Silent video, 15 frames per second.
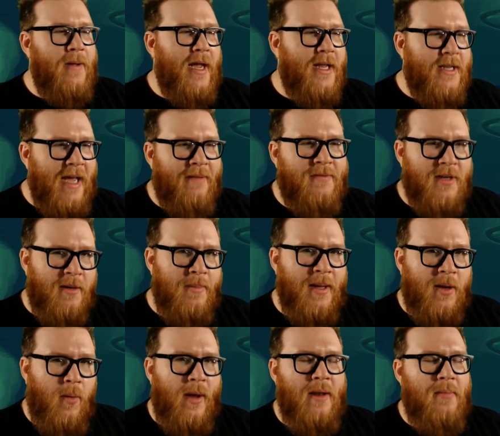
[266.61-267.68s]
And you have to
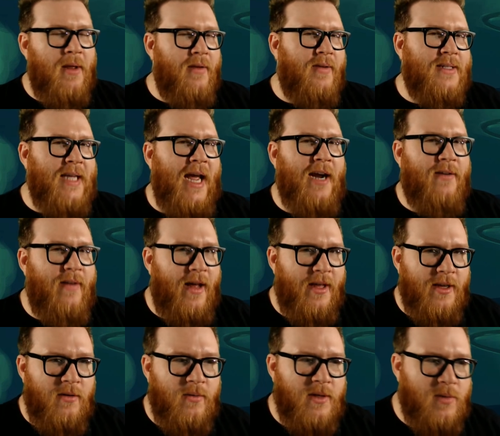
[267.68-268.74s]
commit quite a bit of attack
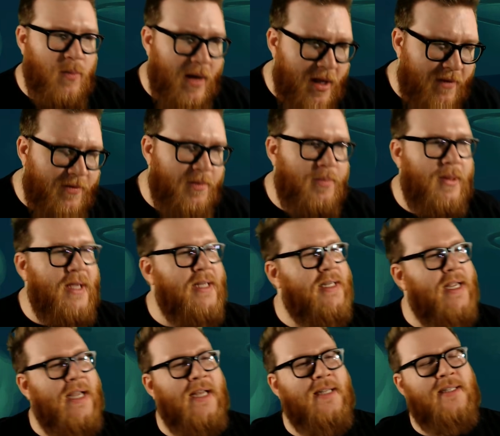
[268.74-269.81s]
value as well for Blade
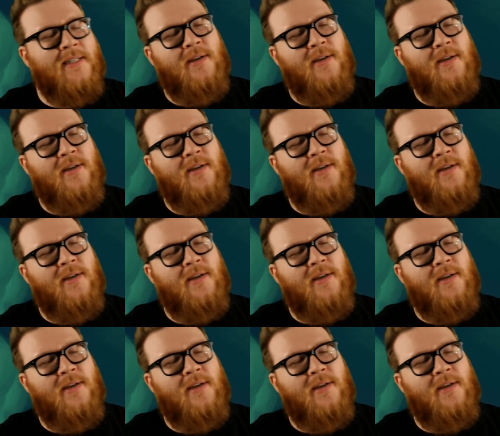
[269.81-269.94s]
Dance.